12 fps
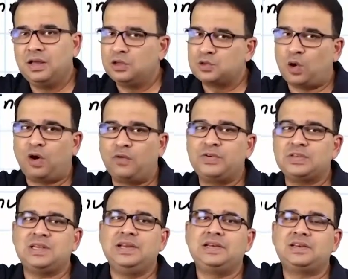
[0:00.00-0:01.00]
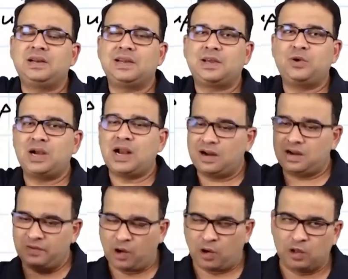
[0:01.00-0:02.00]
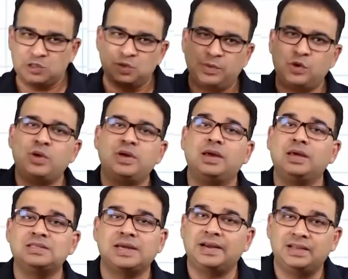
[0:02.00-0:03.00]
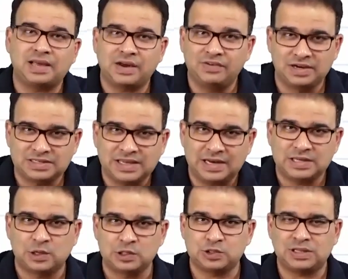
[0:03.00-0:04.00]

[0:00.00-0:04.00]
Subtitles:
so obviously internal carotid artery will also be going inside the cavernous sinus also.